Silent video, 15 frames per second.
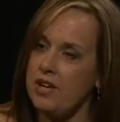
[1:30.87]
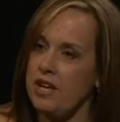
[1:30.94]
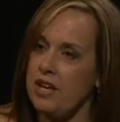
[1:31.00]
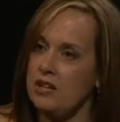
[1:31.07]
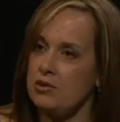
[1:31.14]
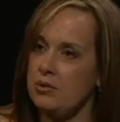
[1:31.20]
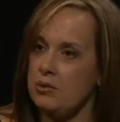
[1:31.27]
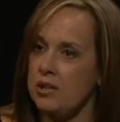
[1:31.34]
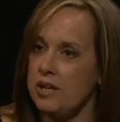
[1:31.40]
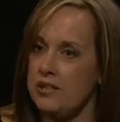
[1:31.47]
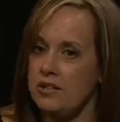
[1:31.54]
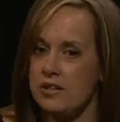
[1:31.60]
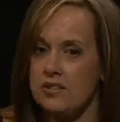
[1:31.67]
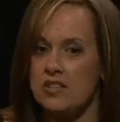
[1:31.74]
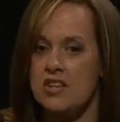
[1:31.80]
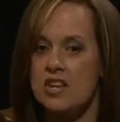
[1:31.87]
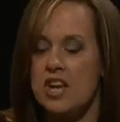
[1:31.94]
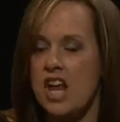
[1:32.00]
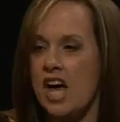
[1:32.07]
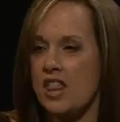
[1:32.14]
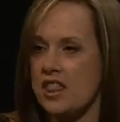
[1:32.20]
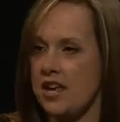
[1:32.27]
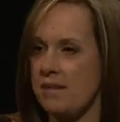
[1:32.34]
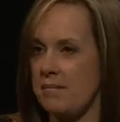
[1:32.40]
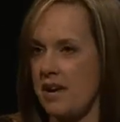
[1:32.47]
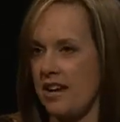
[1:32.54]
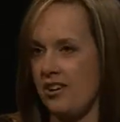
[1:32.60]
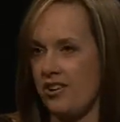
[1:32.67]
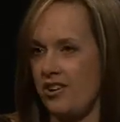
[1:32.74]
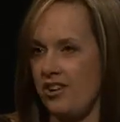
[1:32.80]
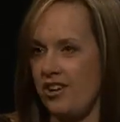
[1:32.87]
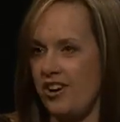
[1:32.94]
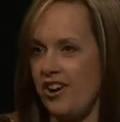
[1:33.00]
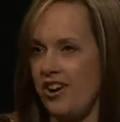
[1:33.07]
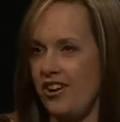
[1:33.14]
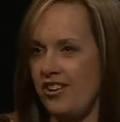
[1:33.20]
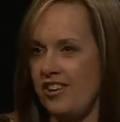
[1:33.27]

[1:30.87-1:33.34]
and a doula does nothing medical at all.